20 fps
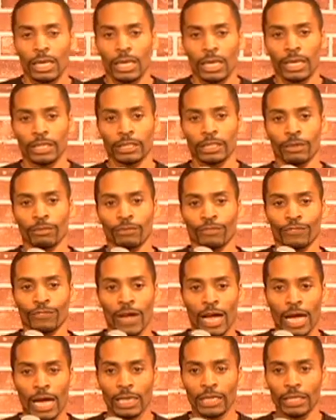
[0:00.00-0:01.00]
as I'm
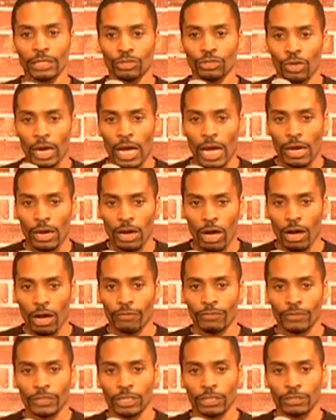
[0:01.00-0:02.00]
finally drying
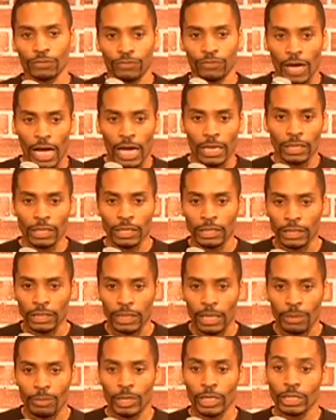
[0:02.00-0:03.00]
off and she finally looks
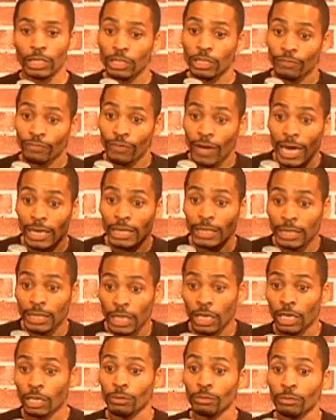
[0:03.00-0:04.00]
at me and she finally
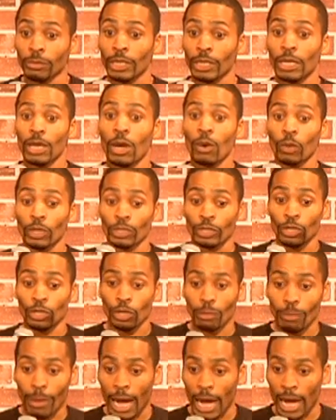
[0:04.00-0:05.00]
tells me what's on
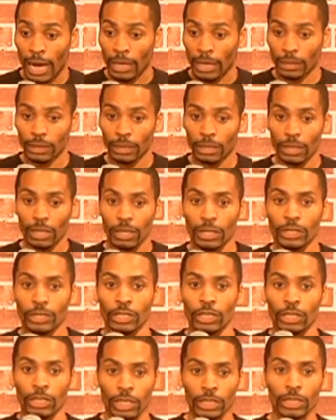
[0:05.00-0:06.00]
her mind,
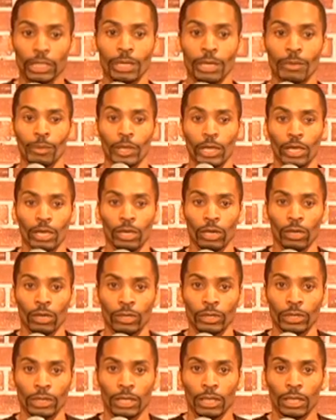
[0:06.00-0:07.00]
she looks me and
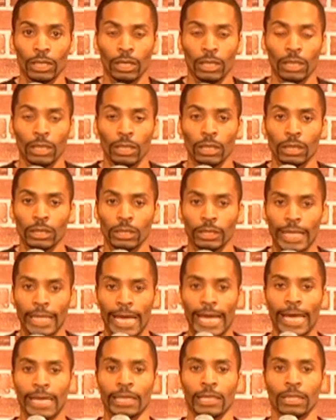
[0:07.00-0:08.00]
goes,
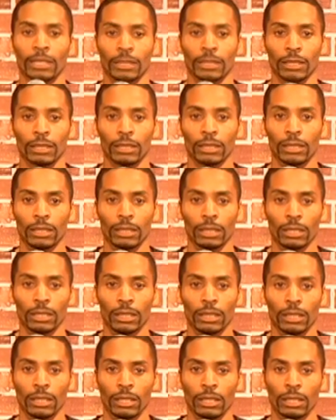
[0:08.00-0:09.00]
Daddy,
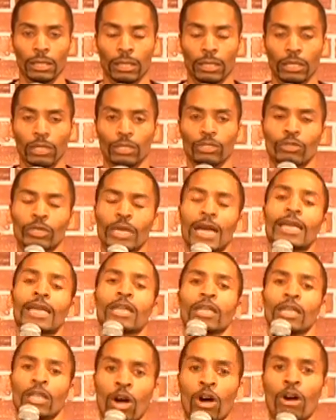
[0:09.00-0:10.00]
you got
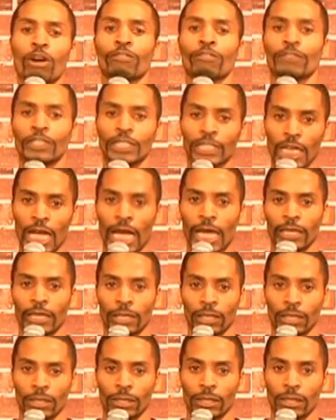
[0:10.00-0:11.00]
a long
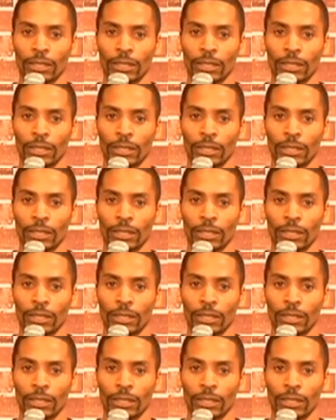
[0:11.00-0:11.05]
vagina.